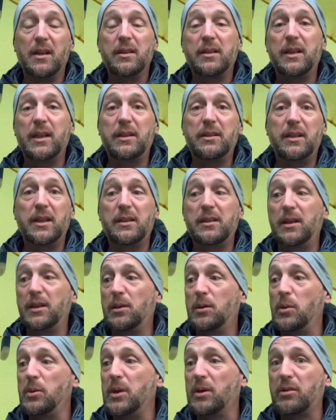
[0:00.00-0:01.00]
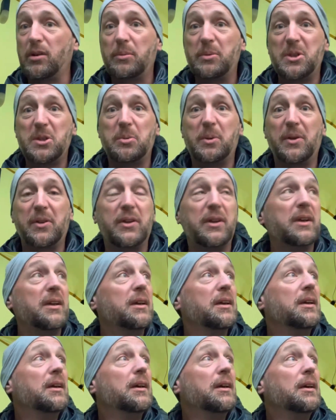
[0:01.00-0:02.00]
Take all your rubbish with you,
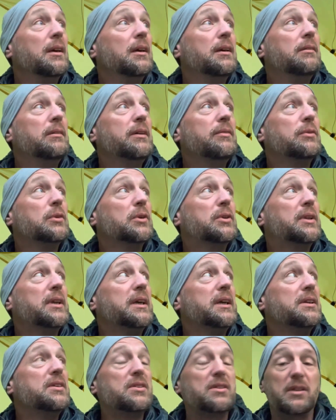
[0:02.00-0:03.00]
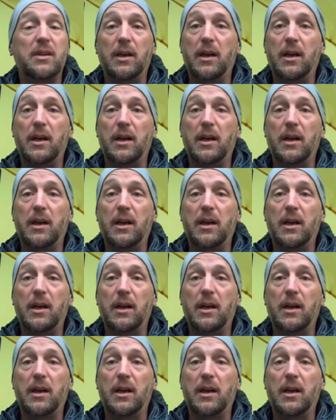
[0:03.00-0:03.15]
leave no trace.